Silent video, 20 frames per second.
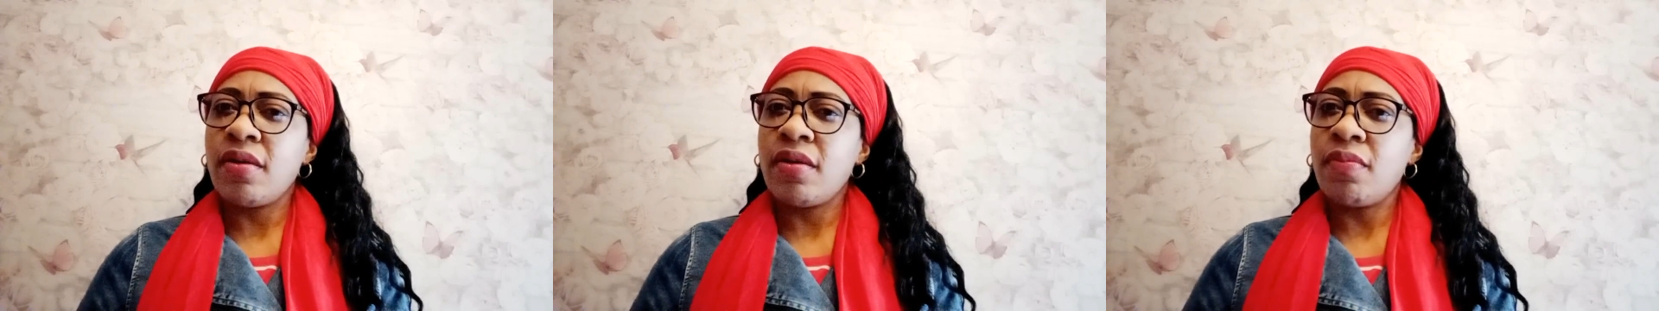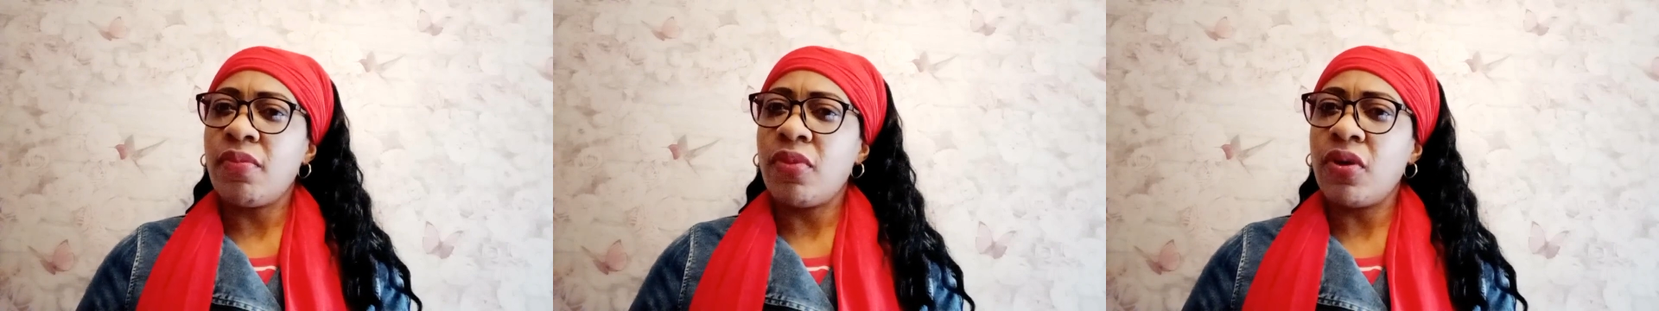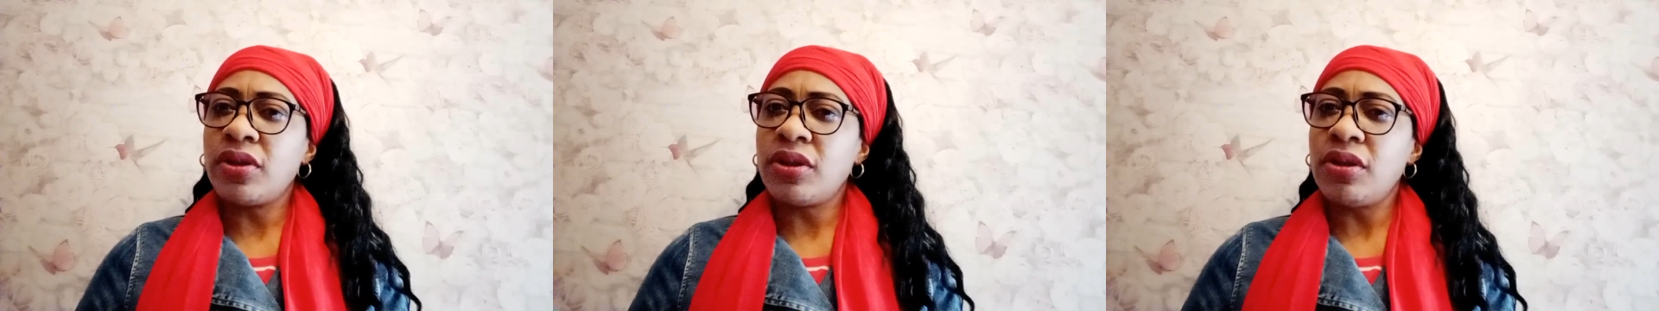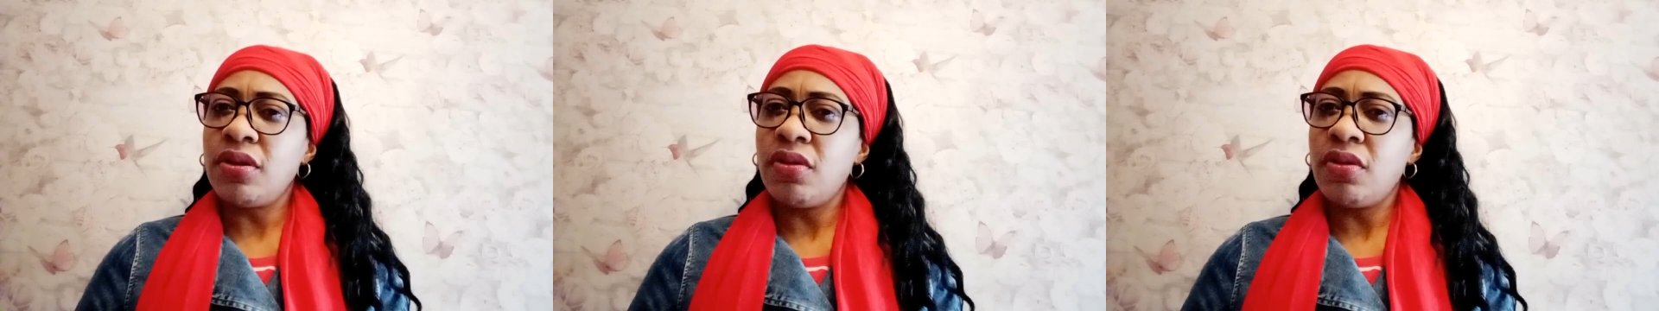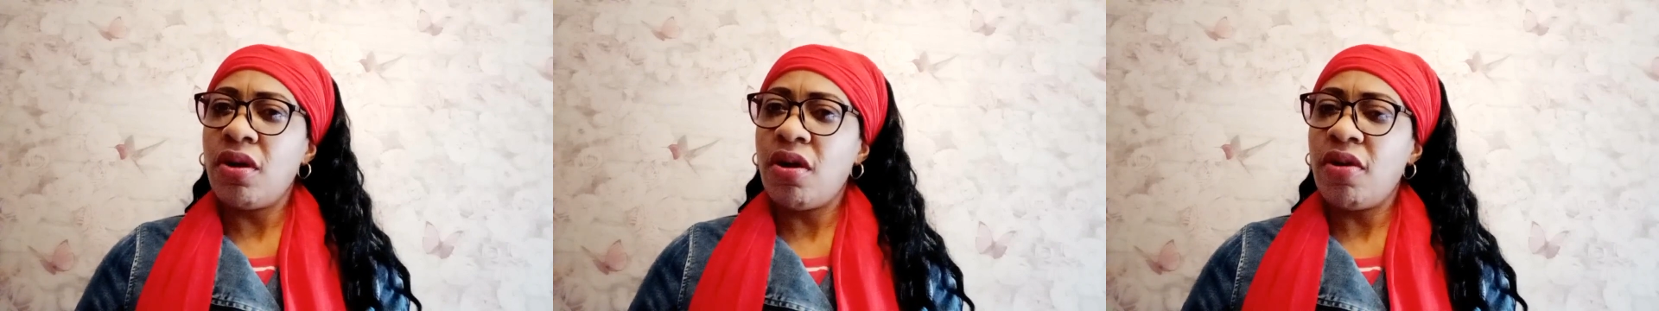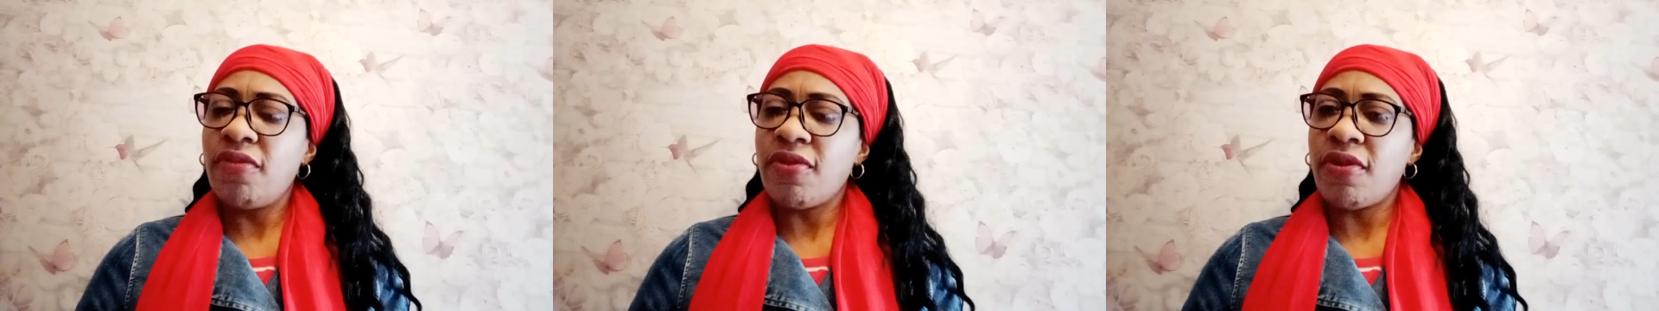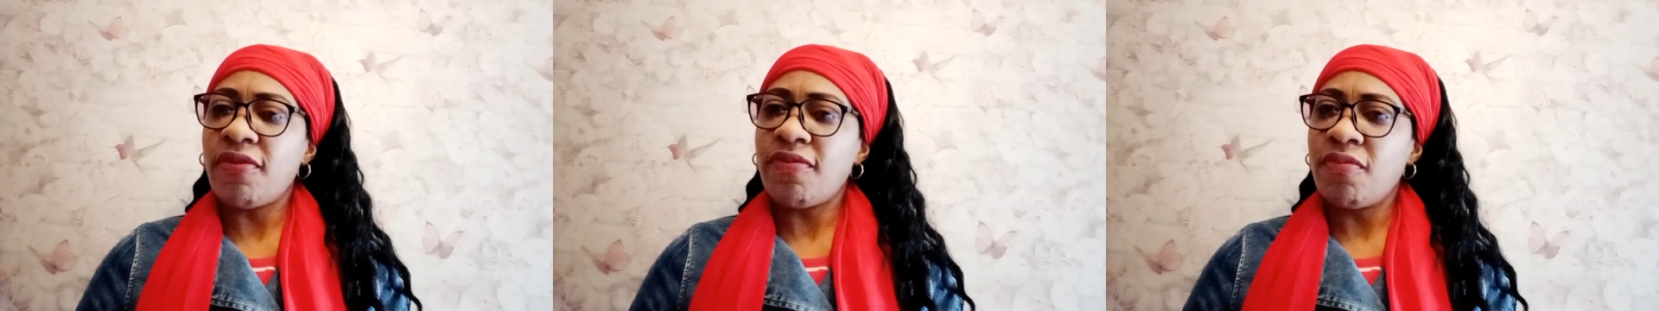but the
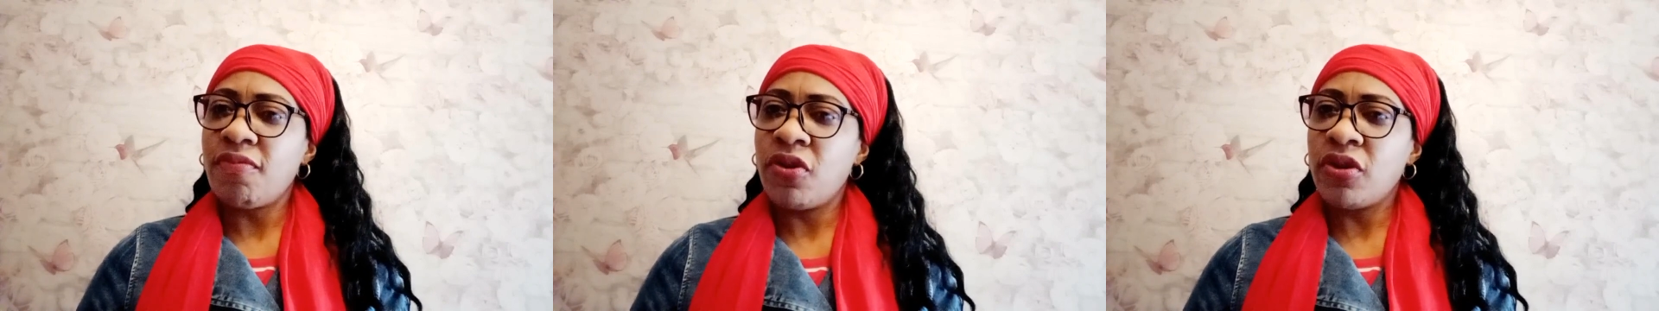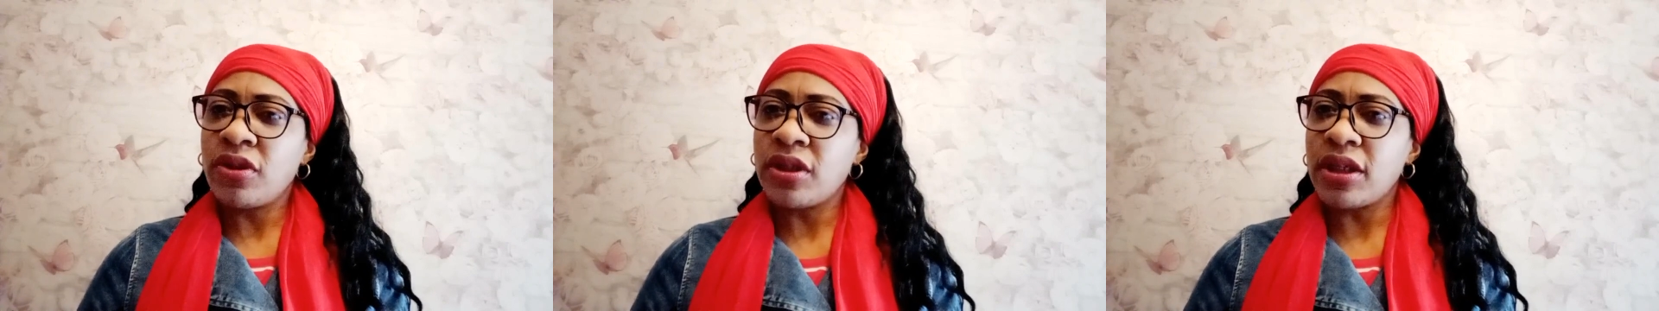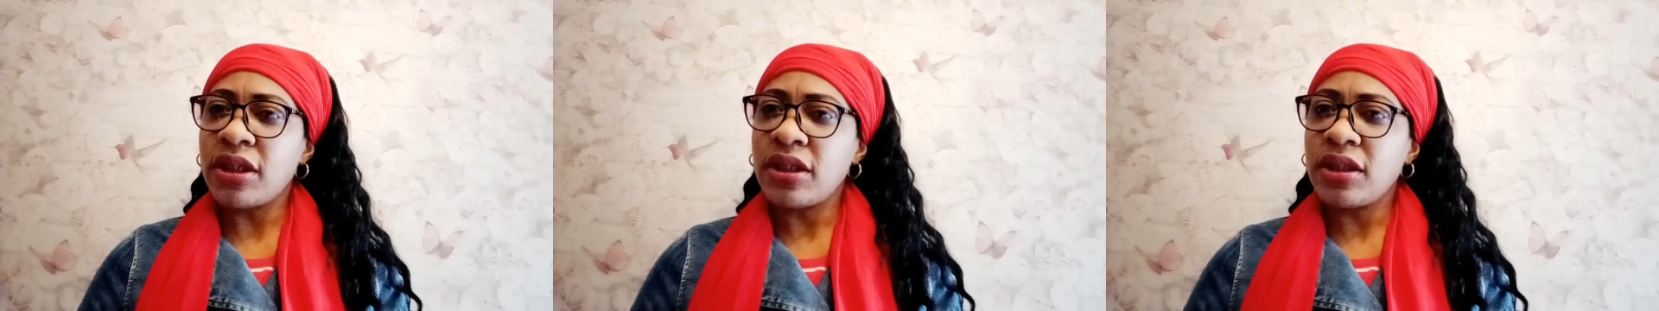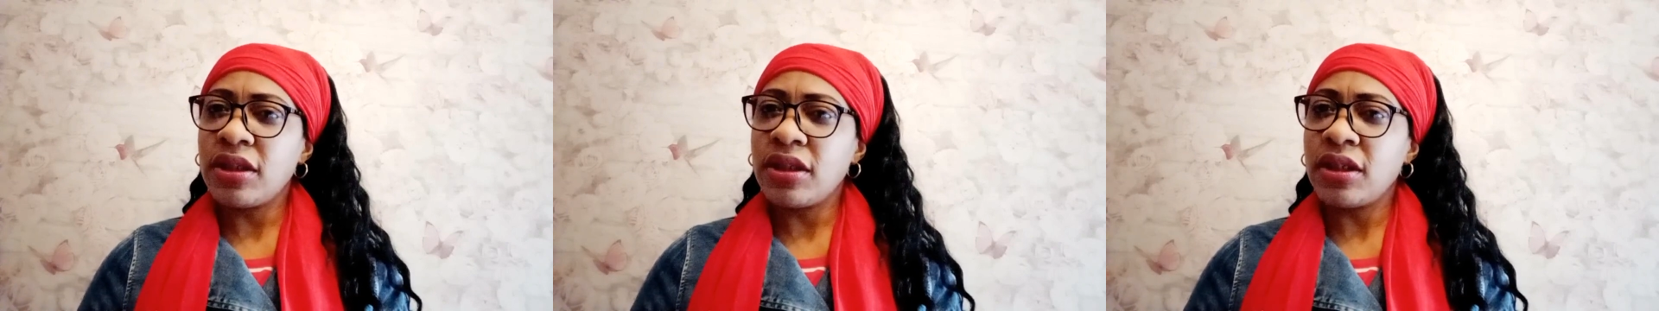love of money